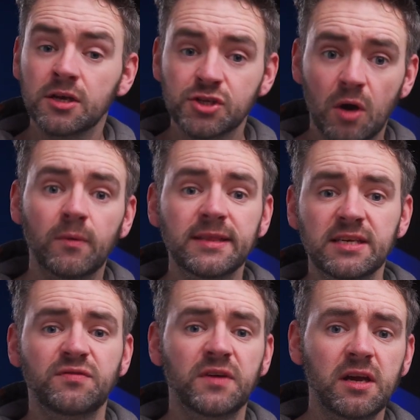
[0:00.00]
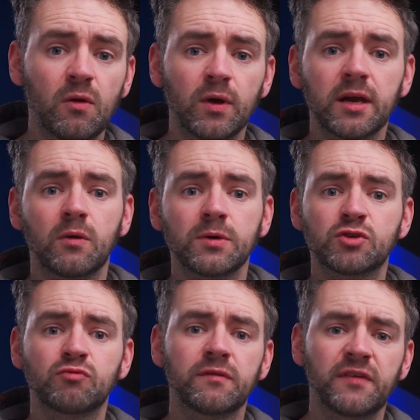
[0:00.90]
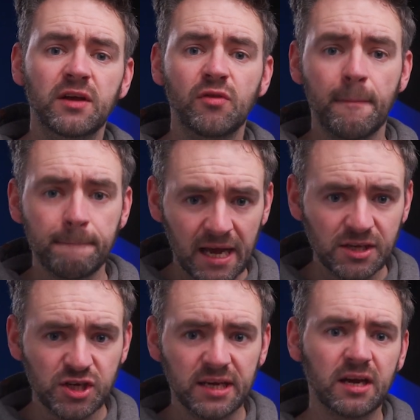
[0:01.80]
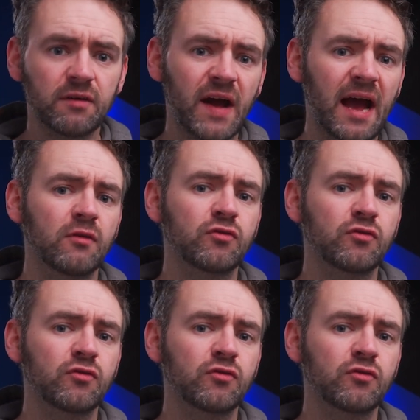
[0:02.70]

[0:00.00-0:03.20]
So in this video, we're going to reveal the magic of how